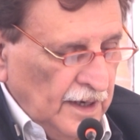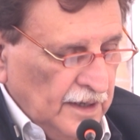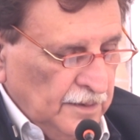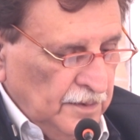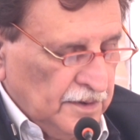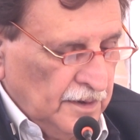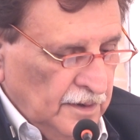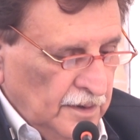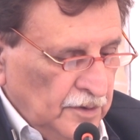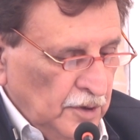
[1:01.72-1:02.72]
High Commission,
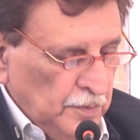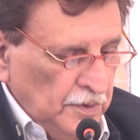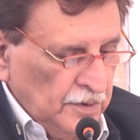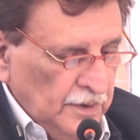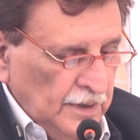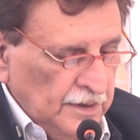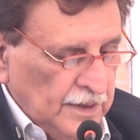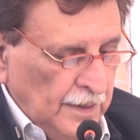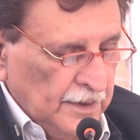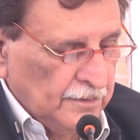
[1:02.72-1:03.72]
European Union,
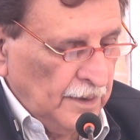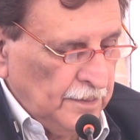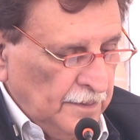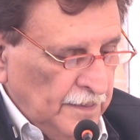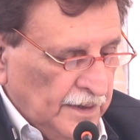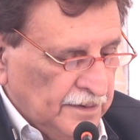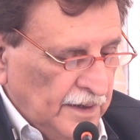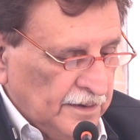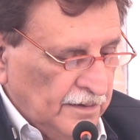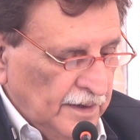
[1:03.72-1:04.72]
Islamic Development Bank,
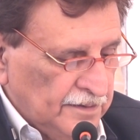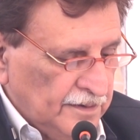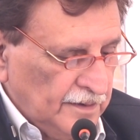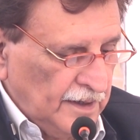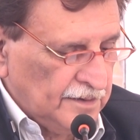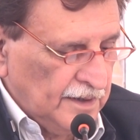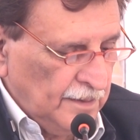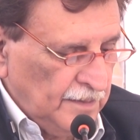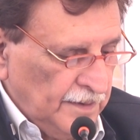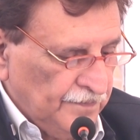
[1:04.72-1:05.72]
Secretary
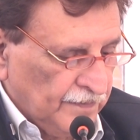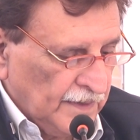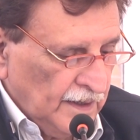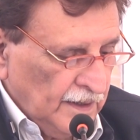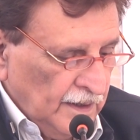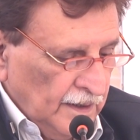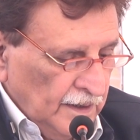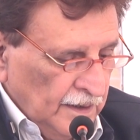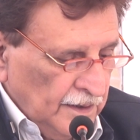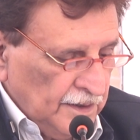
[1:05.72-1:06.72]
STMA,
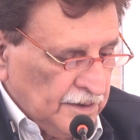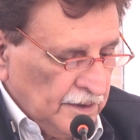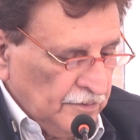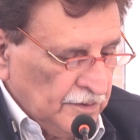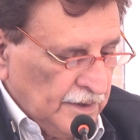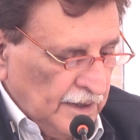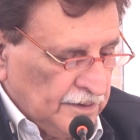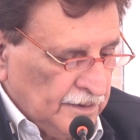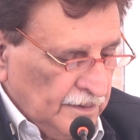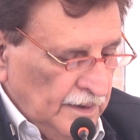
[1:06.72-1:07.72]
distinguished
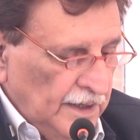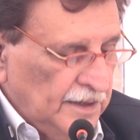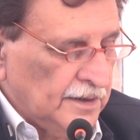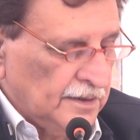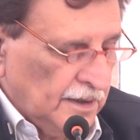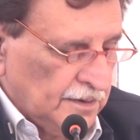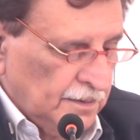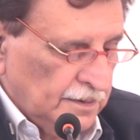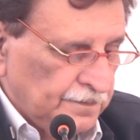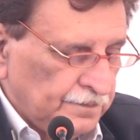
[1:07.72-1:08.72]
guests, ladies and gentlemen.